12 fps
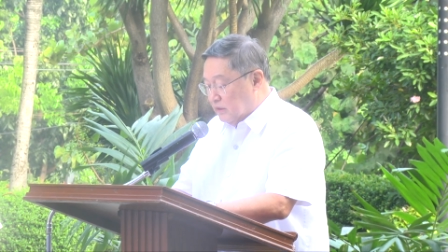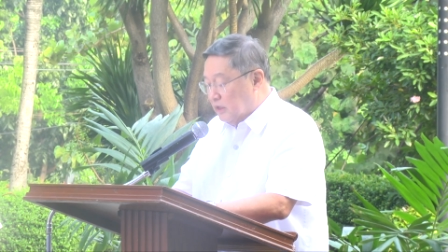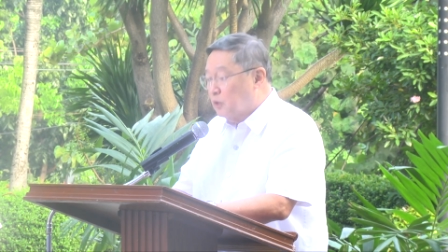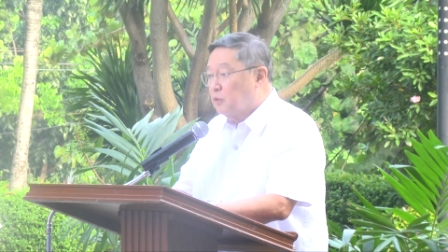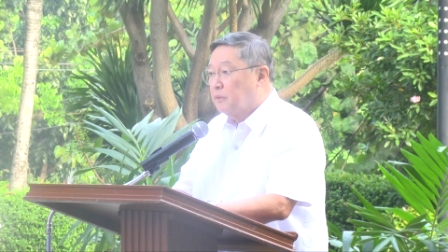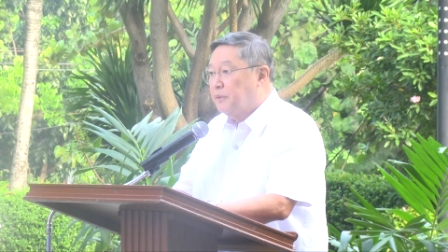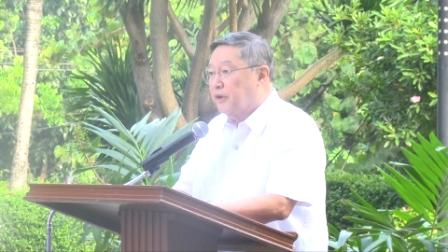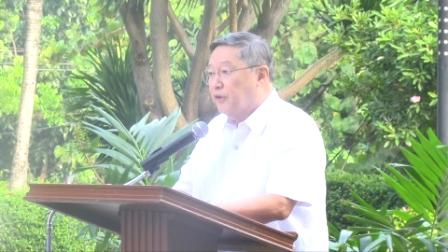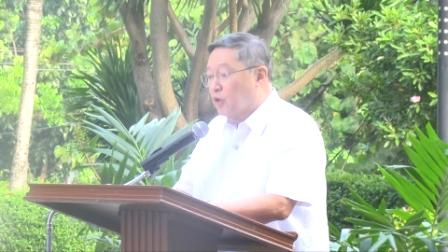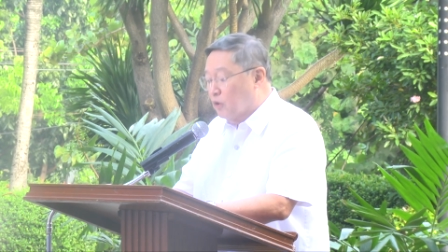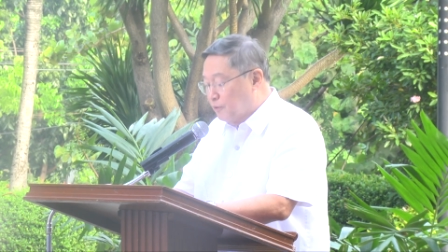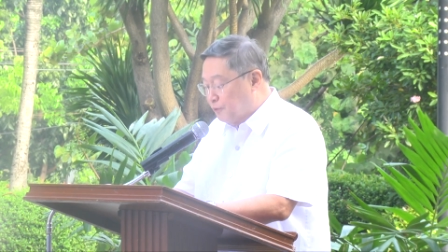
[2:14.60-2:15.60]
There will be
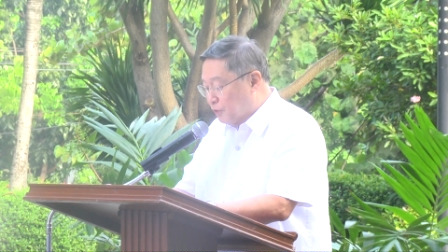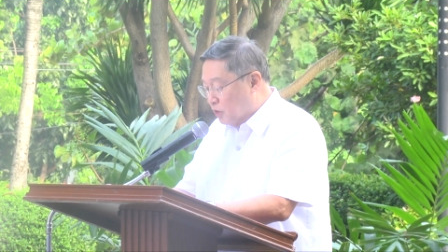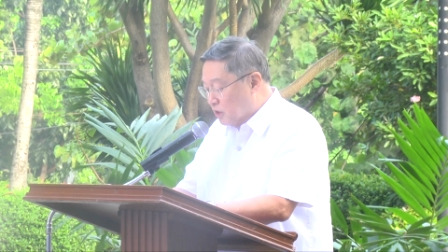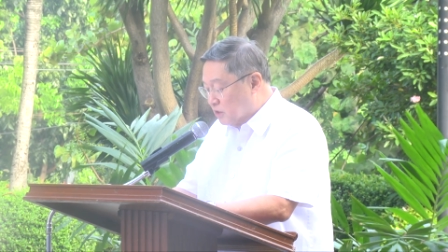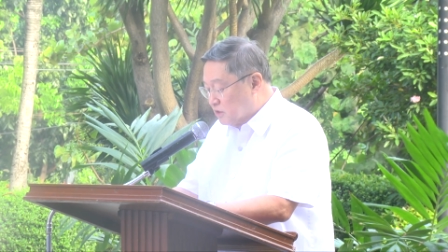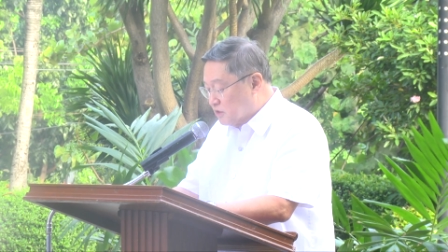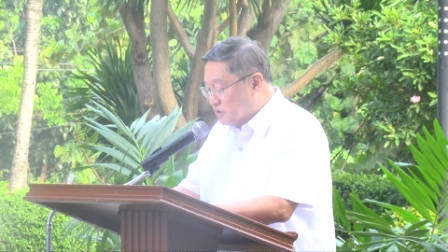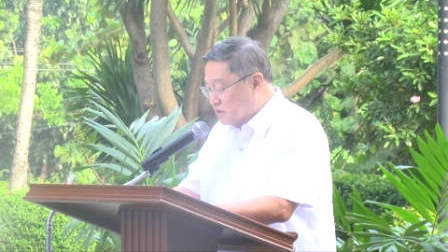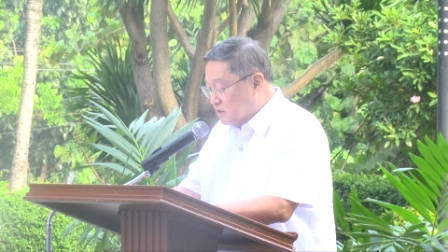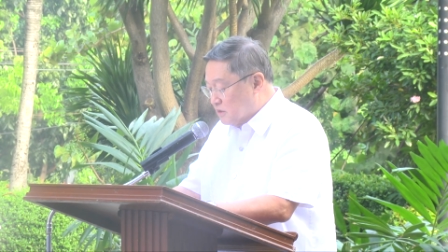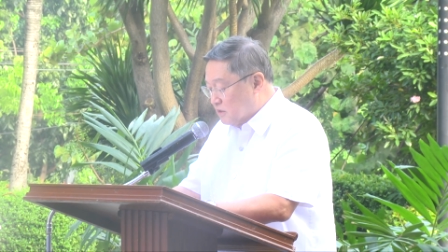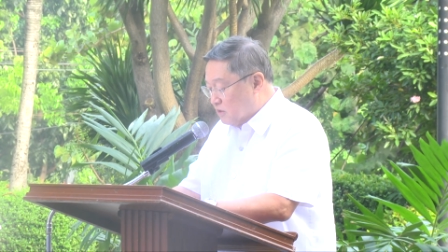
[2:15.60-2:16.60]
no frauds
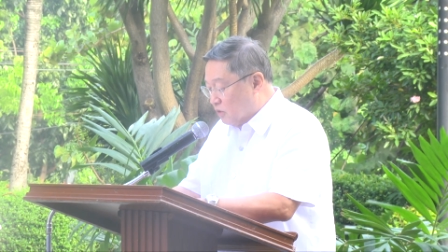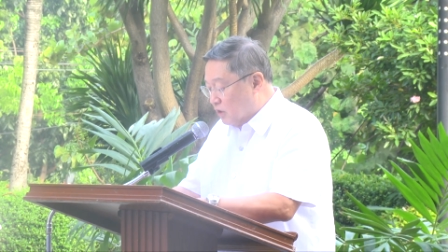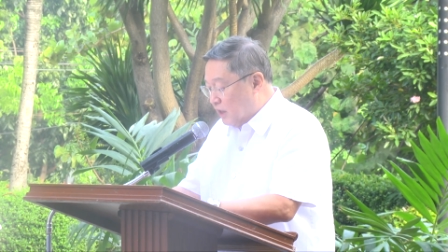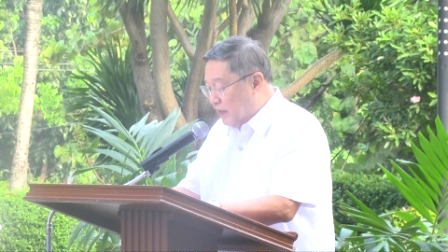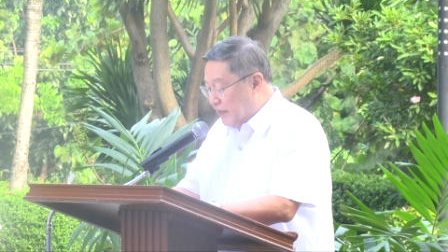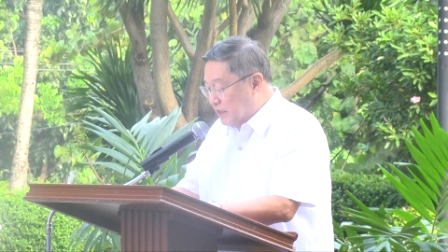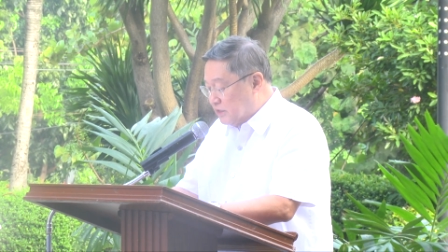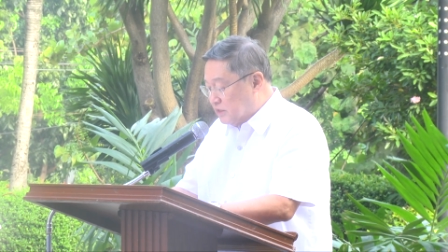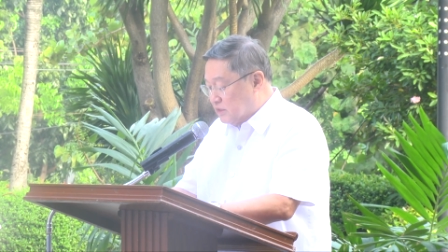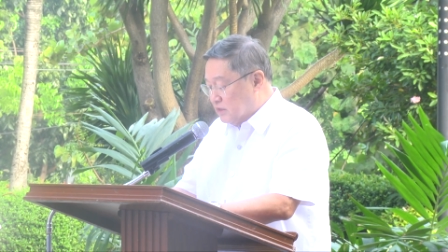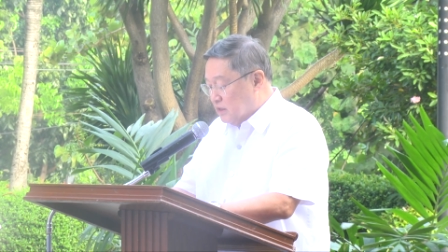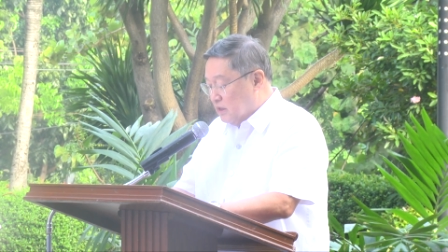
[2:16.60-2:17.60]
or
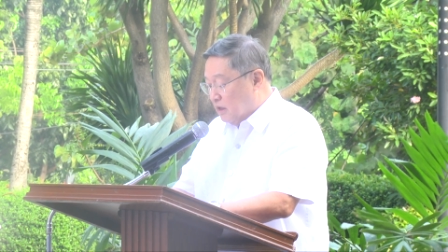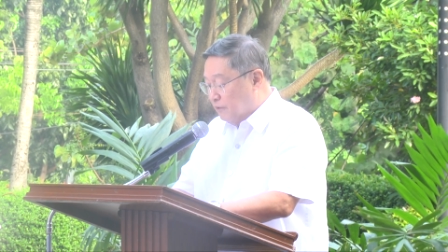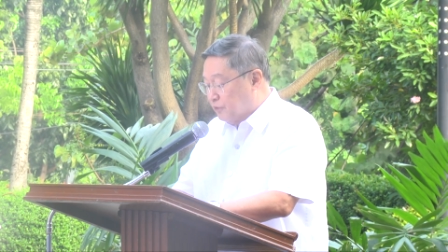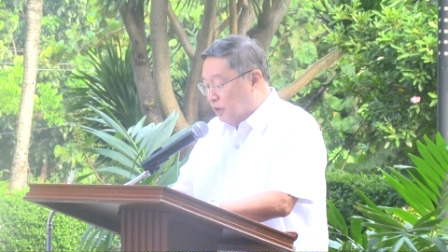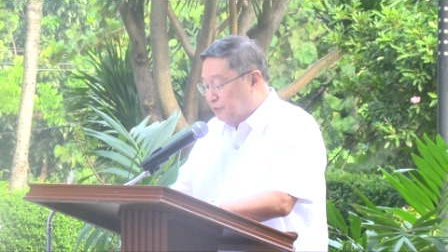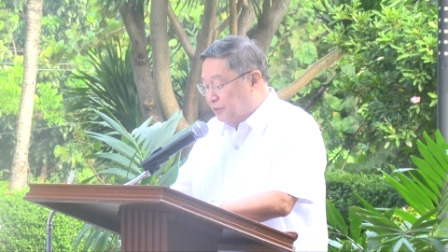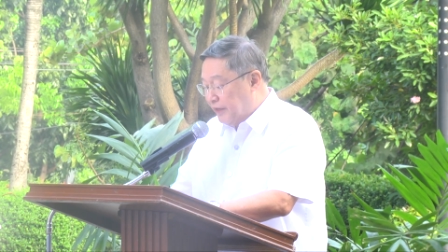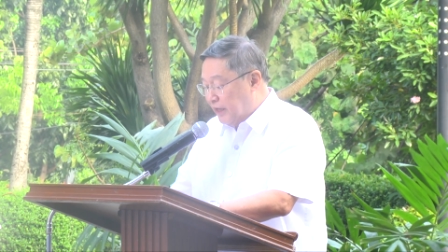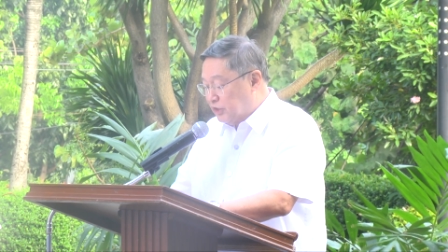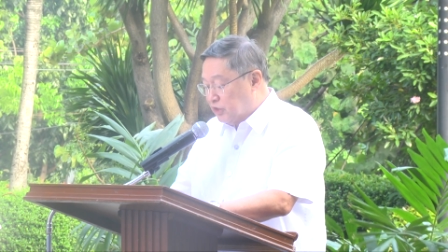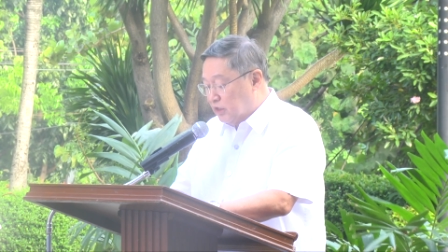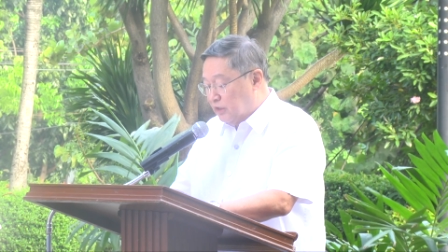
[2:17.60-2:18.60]
leaks of
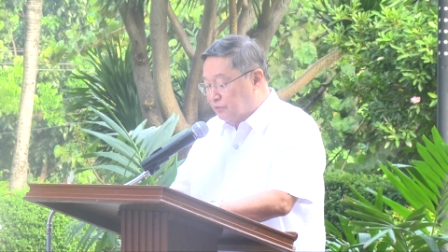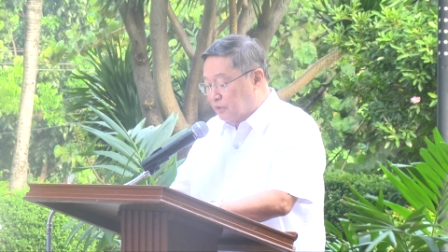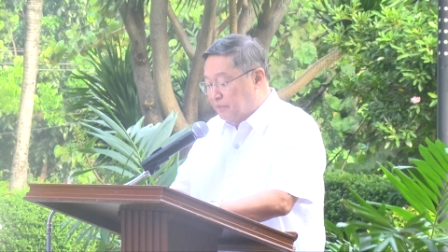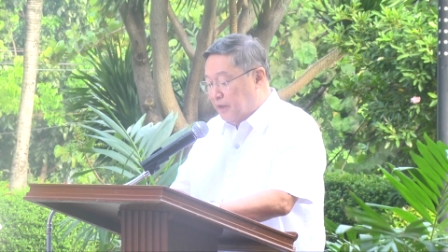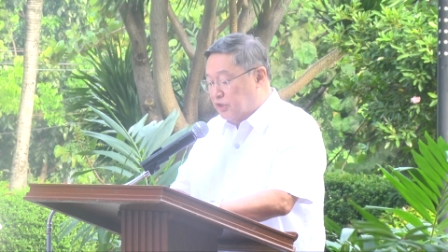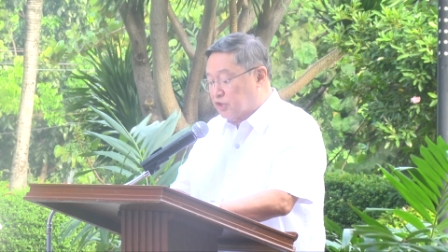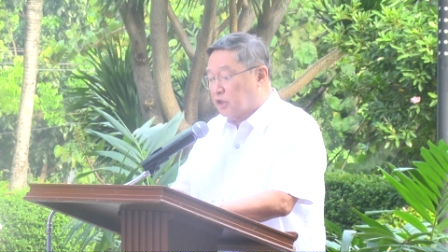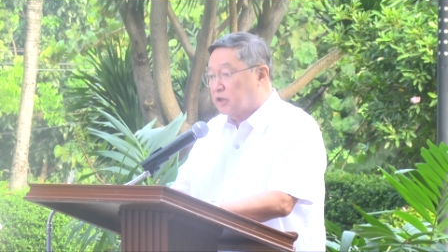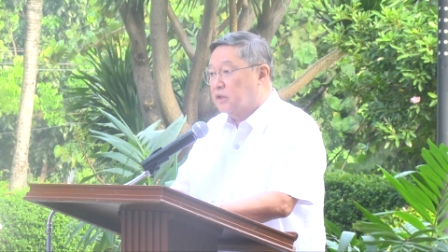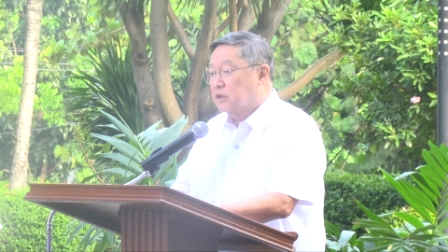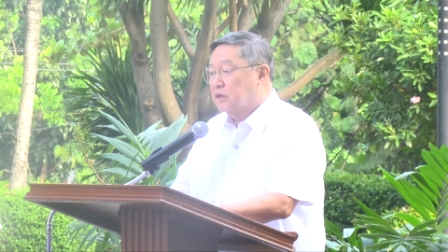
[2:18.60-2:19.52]
confidential information,